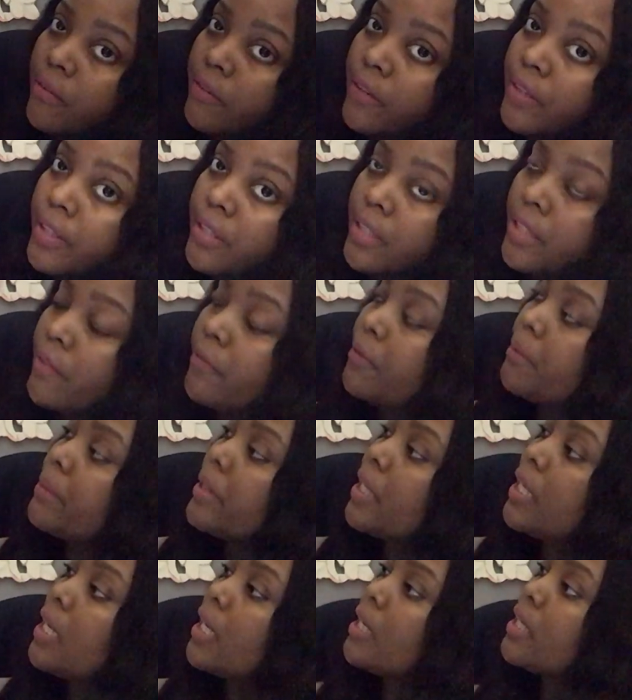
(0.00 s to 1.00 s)
free yourself from
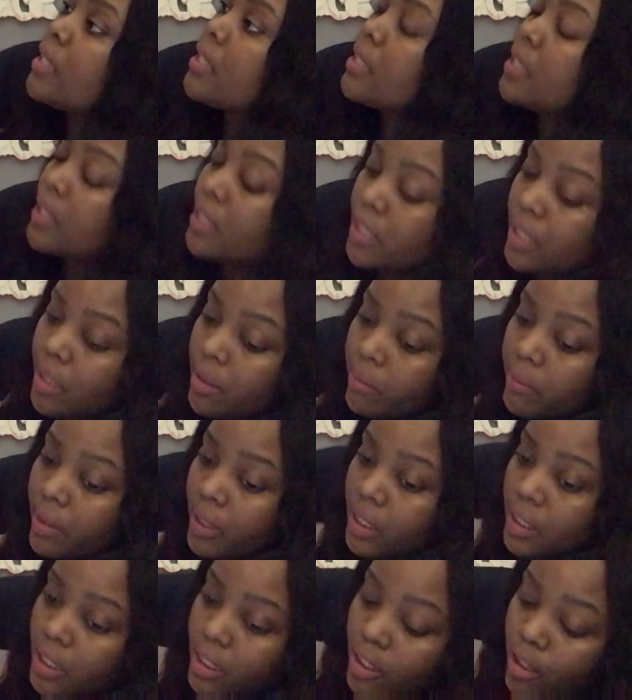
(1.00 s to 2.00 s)
that ex.
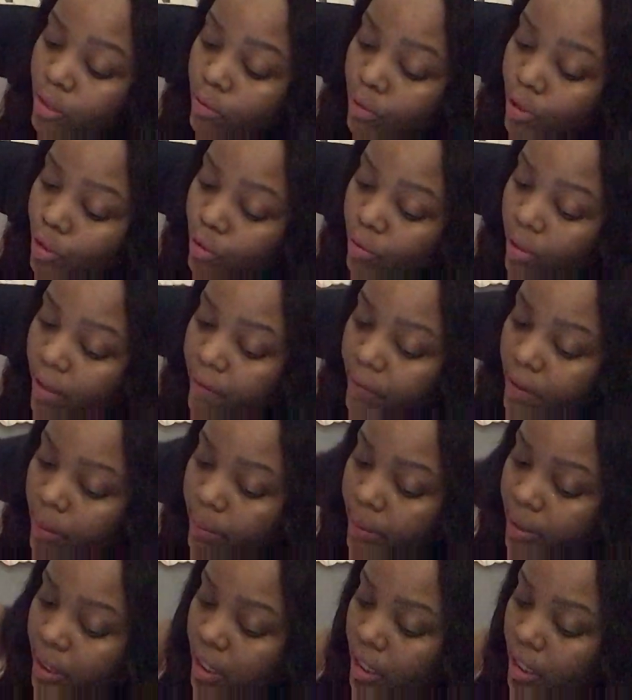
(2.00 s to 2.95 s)
Because this is what you have coming